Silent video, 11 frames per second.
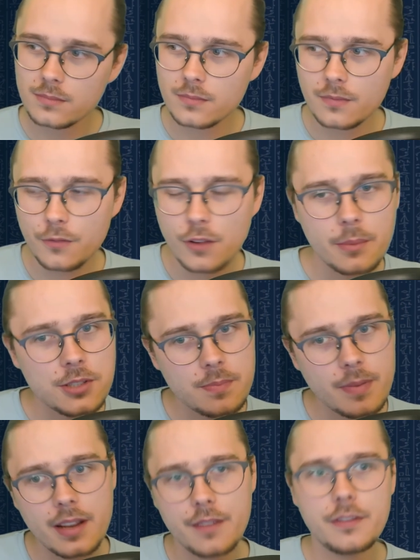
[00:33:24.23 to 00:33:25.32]
for the most
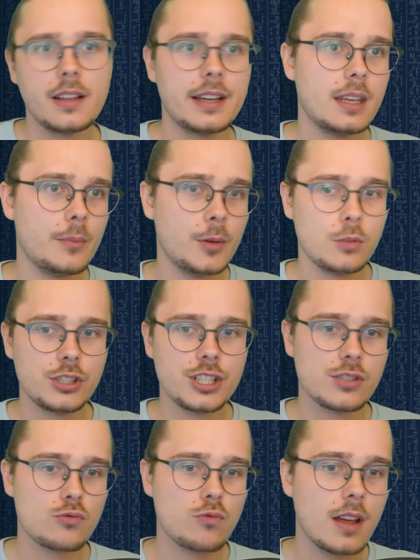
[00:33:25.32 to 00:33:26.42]
part, I feel like Yummy would
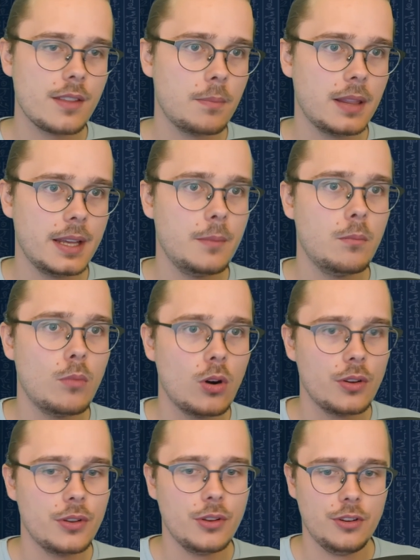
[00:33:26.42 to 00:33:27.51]
just rather play
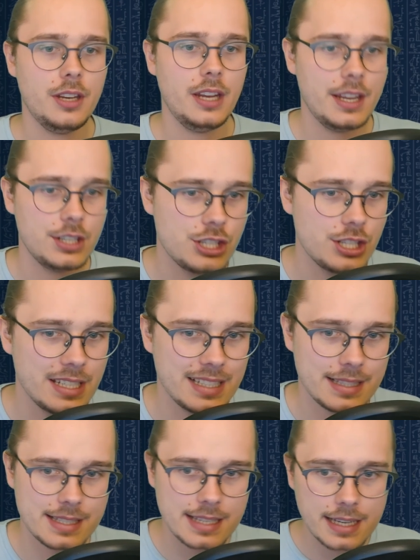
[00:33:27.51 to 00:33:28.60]
more non-engine
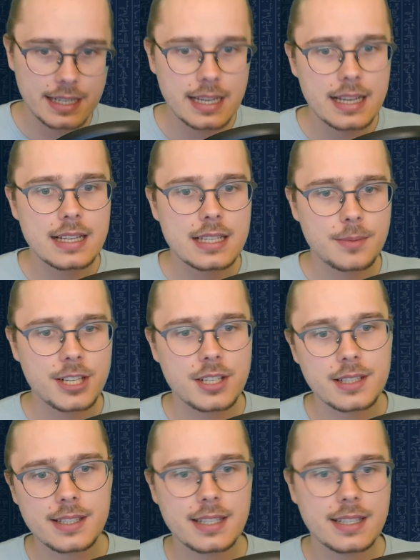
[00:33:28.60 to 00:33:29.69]
instead,
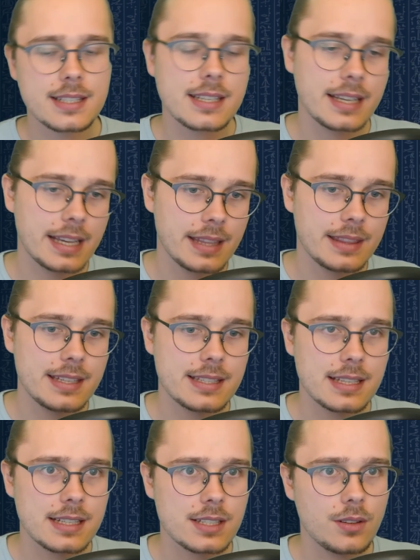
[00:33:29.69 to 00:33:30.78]
especially since, again, this
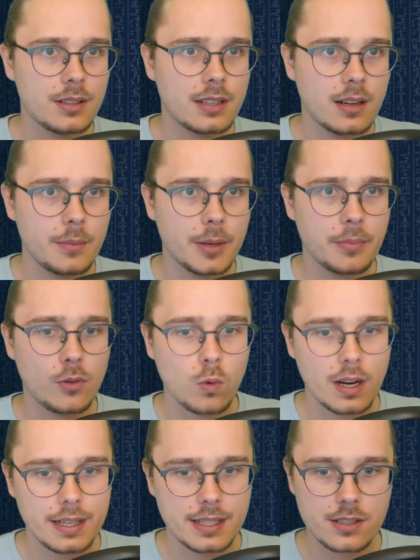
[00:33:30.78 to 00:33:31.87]
does not come up
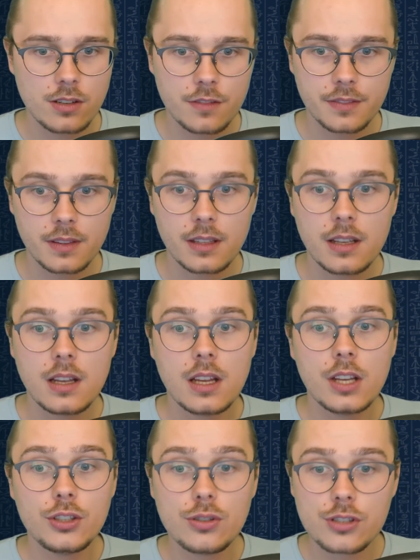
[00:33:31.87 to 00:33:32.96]
quite as often.
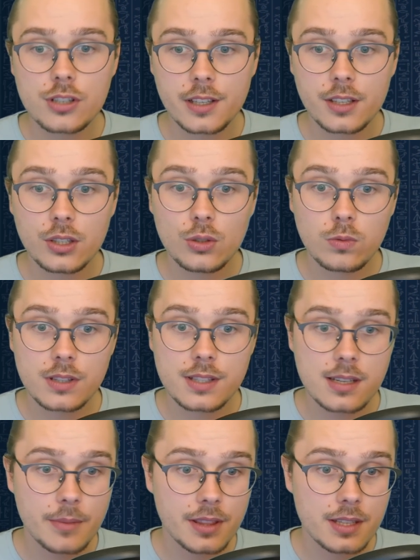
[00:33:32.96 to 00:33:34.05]
Usually, you would
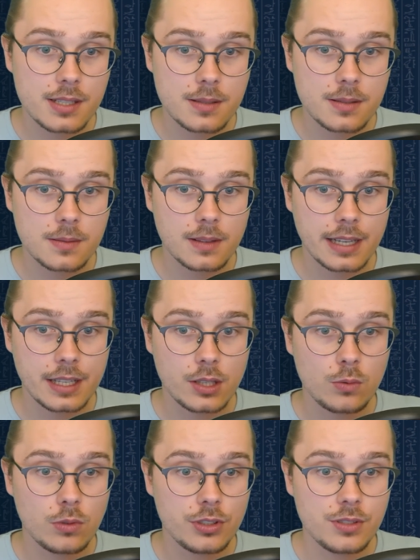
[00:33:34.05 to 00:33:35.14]
summon this, like,
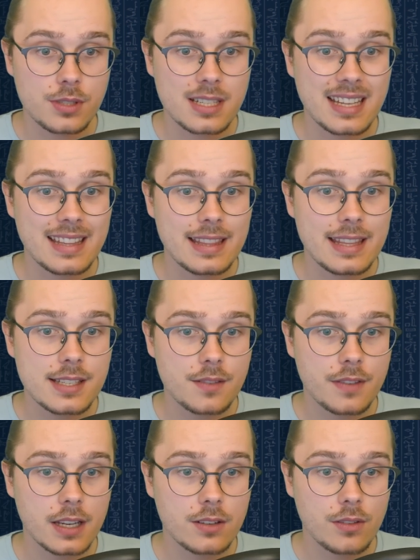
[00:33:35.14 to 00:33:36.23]
you would use this
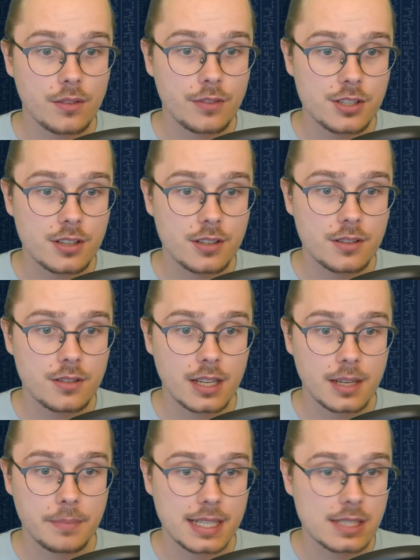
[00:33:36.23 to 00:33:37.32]
effect on the first turn to
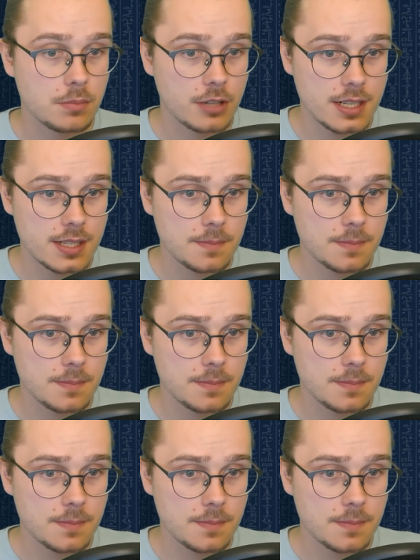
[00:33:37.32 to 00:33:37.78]
add back Surprise.